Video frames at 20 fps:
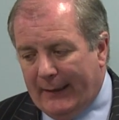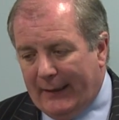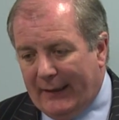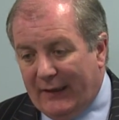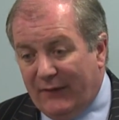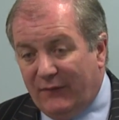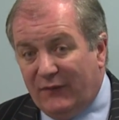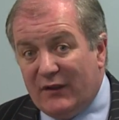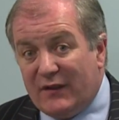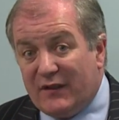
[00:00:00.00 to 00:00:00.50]

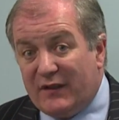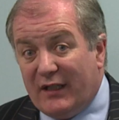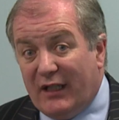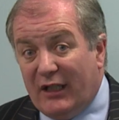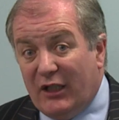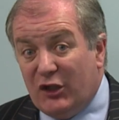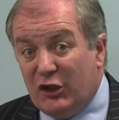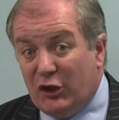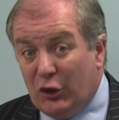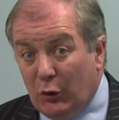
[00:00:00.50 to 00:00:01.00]
if you
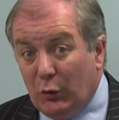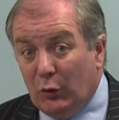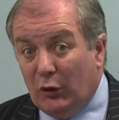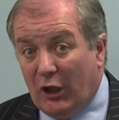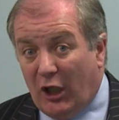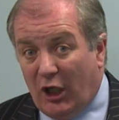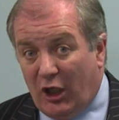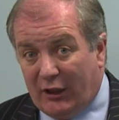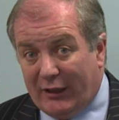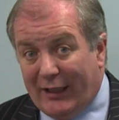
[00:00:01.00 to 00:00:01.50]
stay too
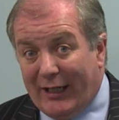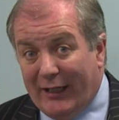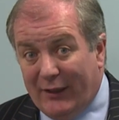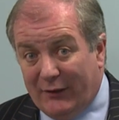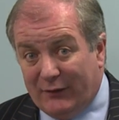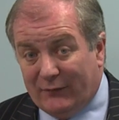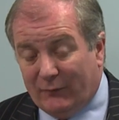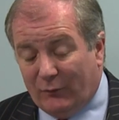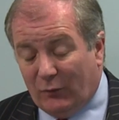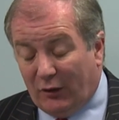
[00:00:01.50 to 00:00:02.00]
long
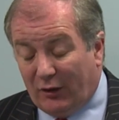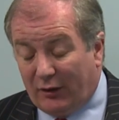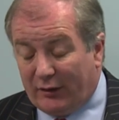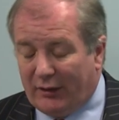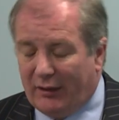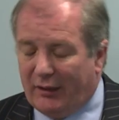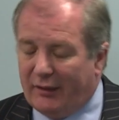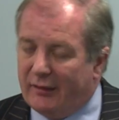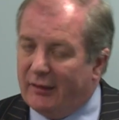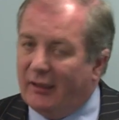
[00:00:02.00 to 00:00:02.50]
out of
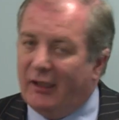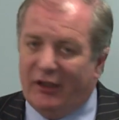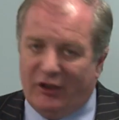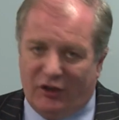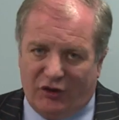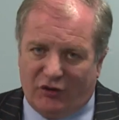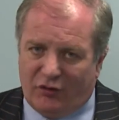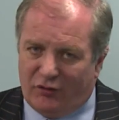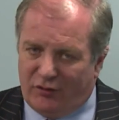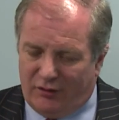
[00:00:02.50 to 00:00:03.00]
work, and I
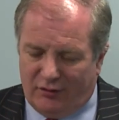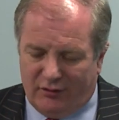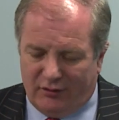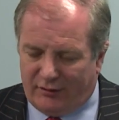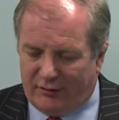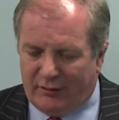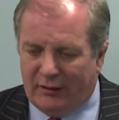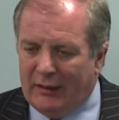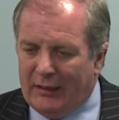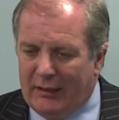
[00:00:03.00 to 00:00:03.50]
assure you,
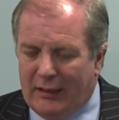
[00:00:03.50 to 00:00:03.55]
look,